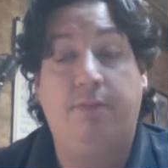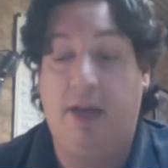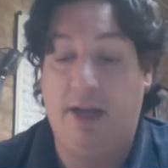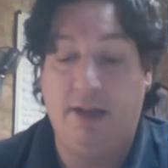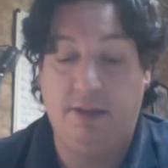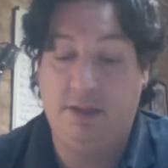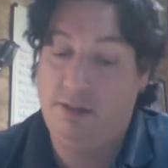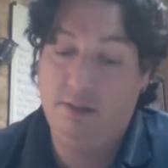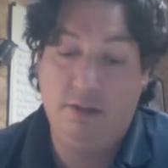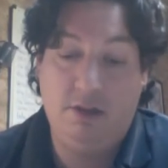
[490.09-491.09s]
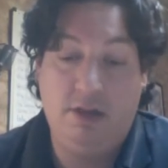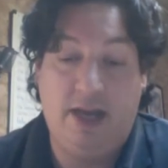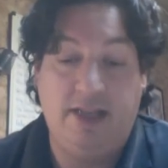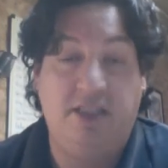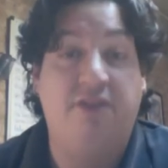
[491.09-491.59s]
and
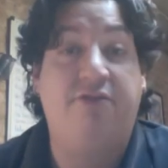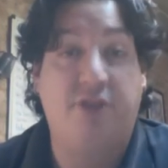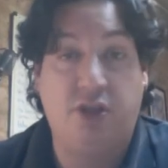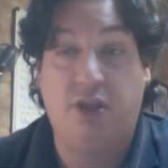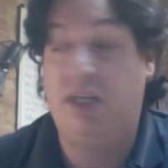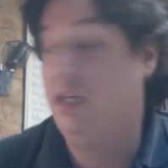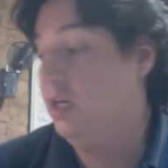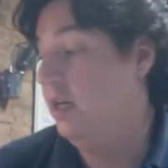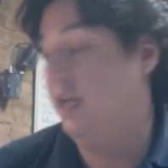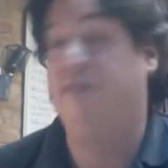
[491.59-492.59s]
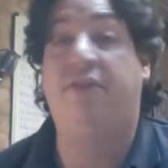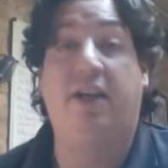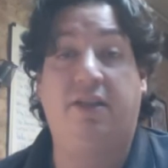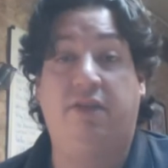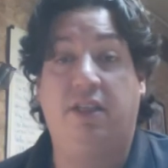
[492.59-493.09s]
as efficiently and
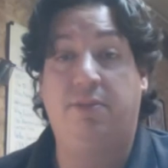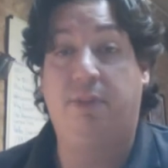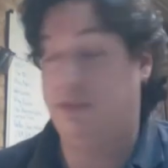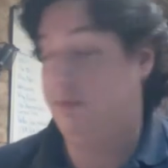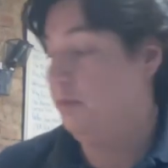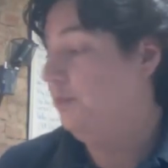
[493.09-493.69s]
effectively as possible.